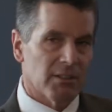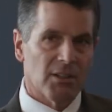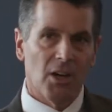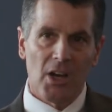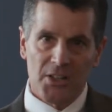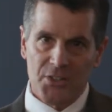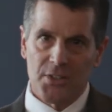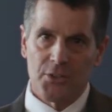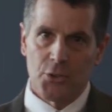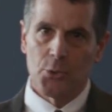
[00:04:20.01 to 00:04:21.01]

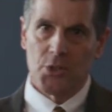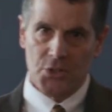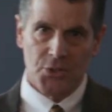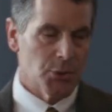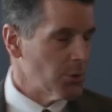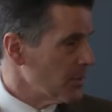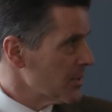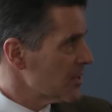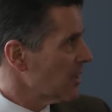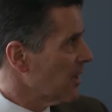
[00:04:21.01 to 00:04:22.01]
cost to the student.